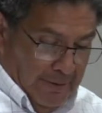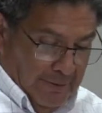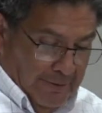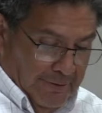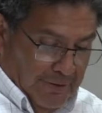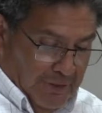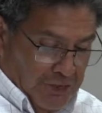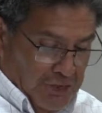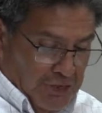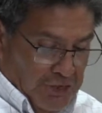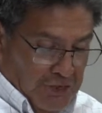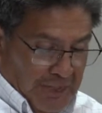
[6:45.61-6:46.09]

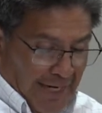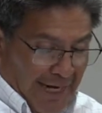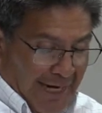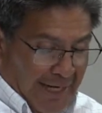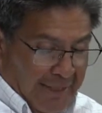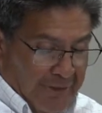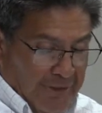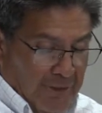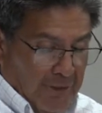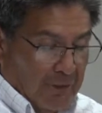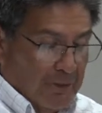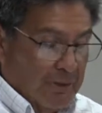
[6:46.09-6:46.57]
the
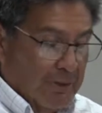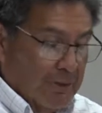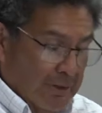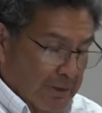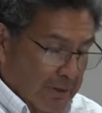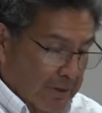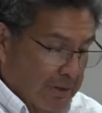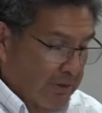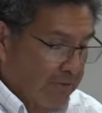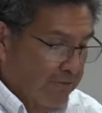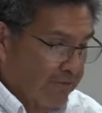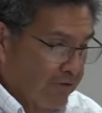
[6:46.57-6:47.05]
standard
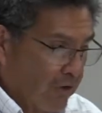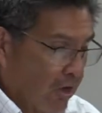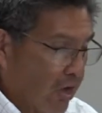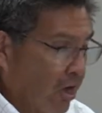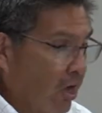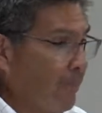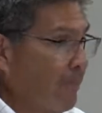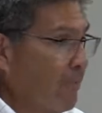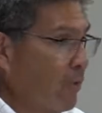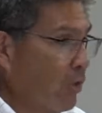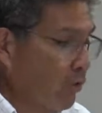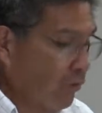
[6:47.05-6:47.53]
of
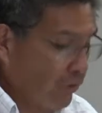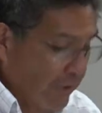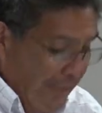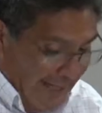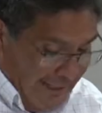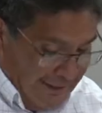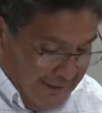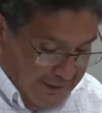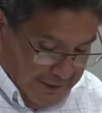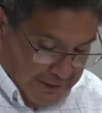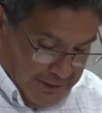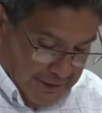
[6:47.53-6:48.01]
all
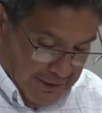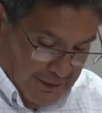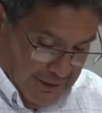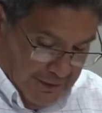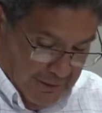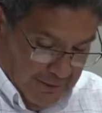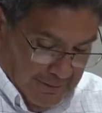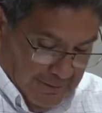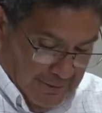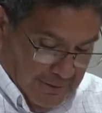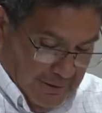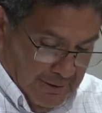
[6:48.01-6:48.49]
morality
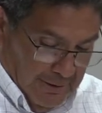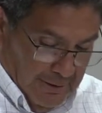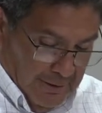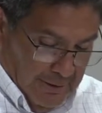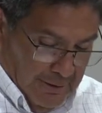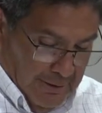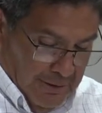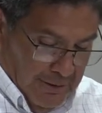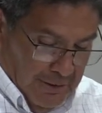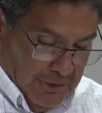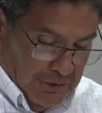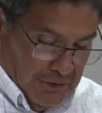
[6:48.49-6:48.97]

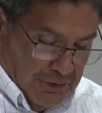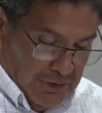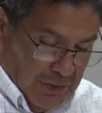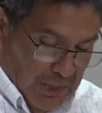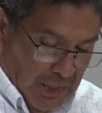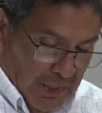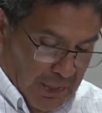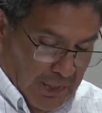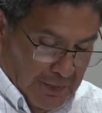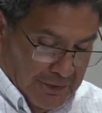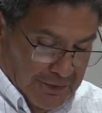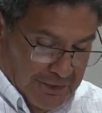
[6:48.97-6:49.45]
is
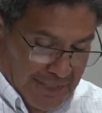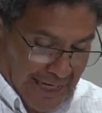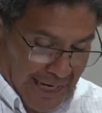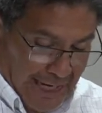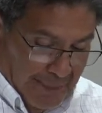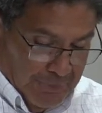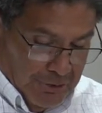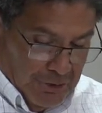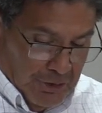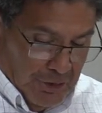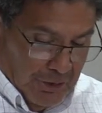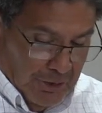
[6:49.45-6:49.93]
God's
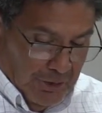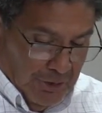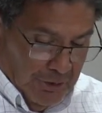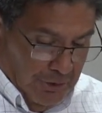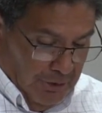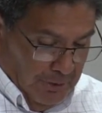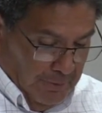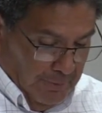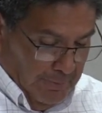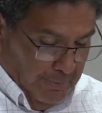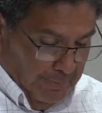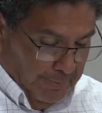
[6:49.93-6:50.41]

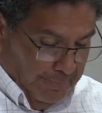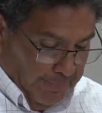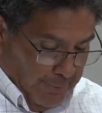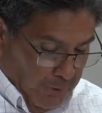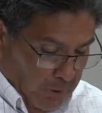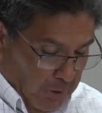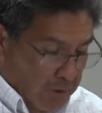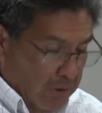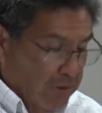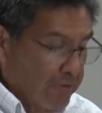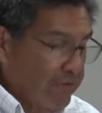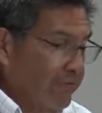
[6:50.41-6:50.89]
absolute,
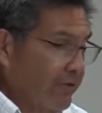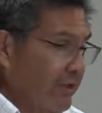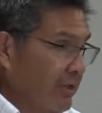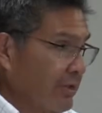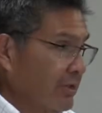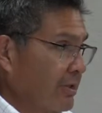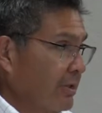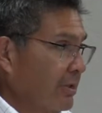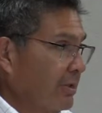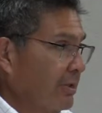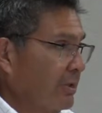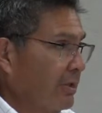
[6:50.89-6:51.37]

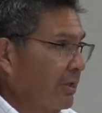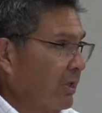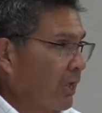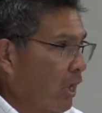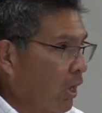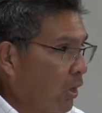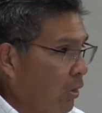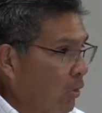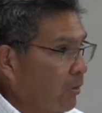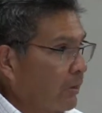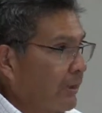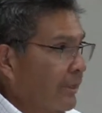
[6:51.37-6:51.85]
perfect
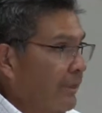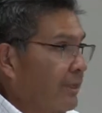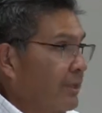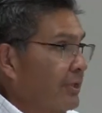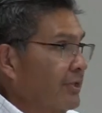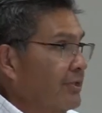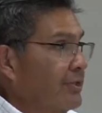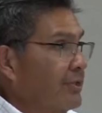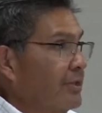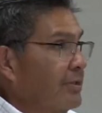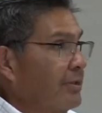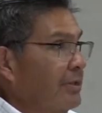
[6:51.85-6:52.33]

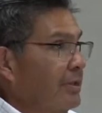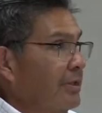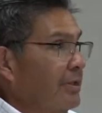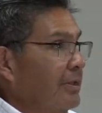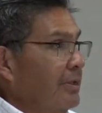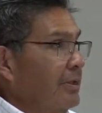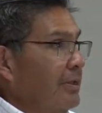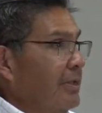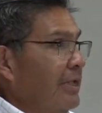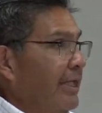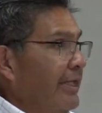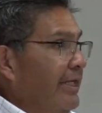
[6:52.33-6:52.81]
holiness.
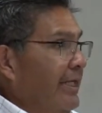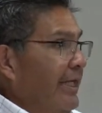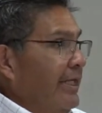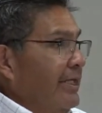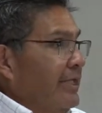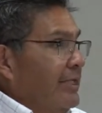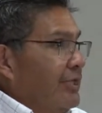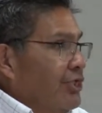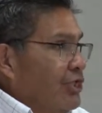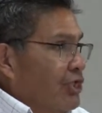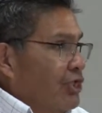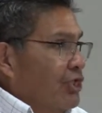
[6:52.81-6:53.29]
Again,
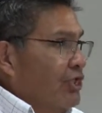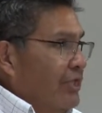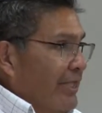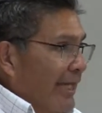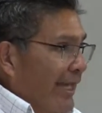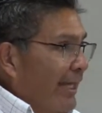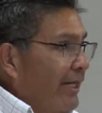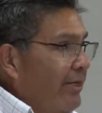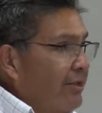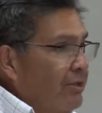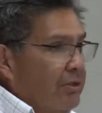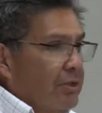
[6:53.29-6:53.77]
a
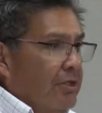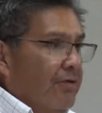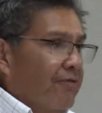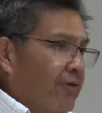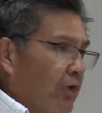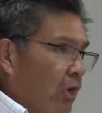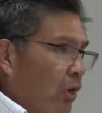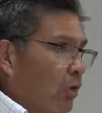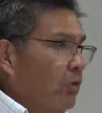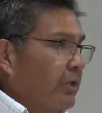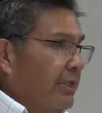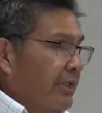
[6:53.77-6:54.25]
standard of
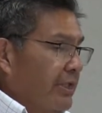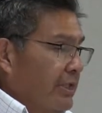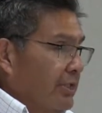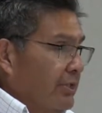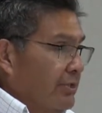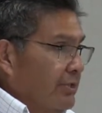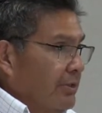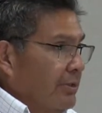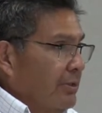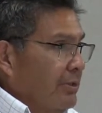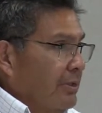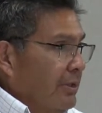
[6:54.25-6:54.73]

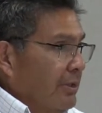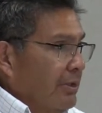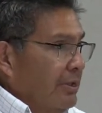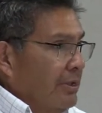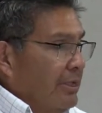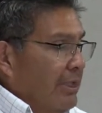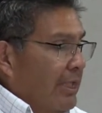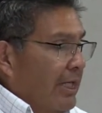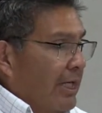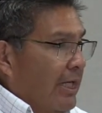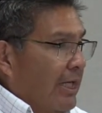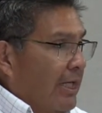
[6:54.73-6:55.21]
holiness.
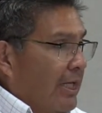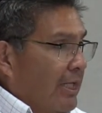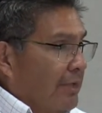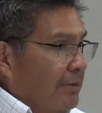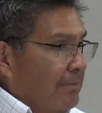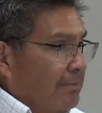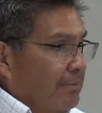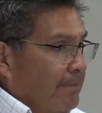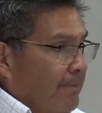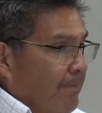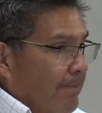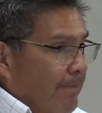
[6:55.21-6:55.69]
Uh,
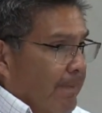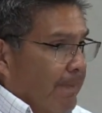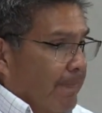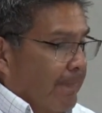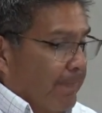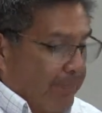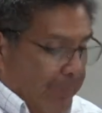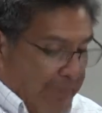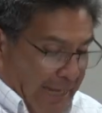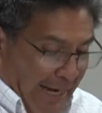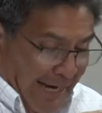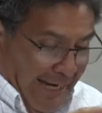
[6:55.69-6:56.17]

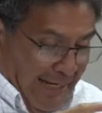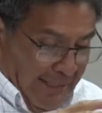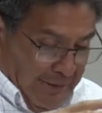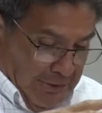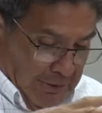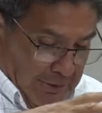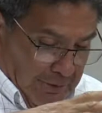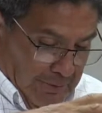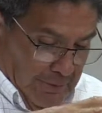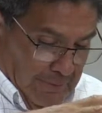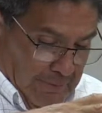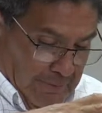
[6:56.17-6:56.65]

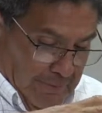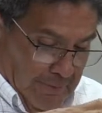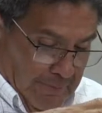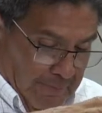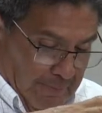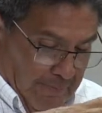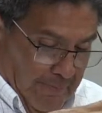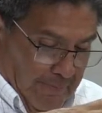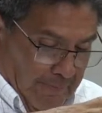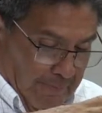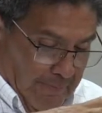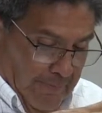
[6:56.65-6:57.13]
that,
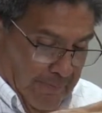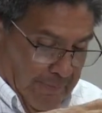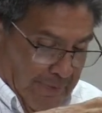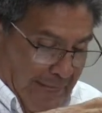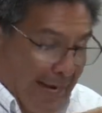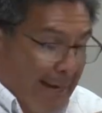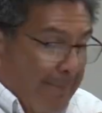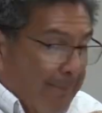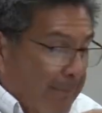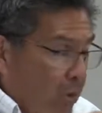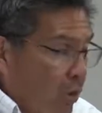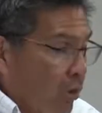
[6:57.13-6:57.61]

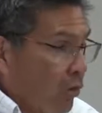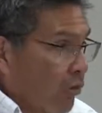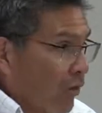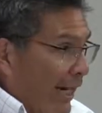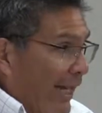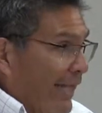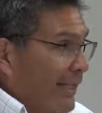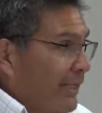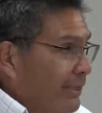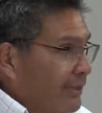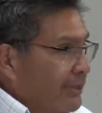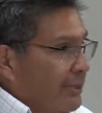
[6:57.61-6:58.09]
that
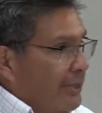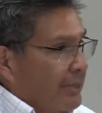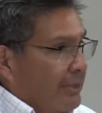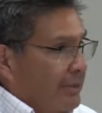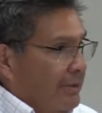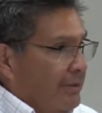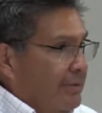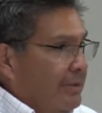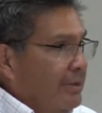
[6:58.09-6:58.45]
morality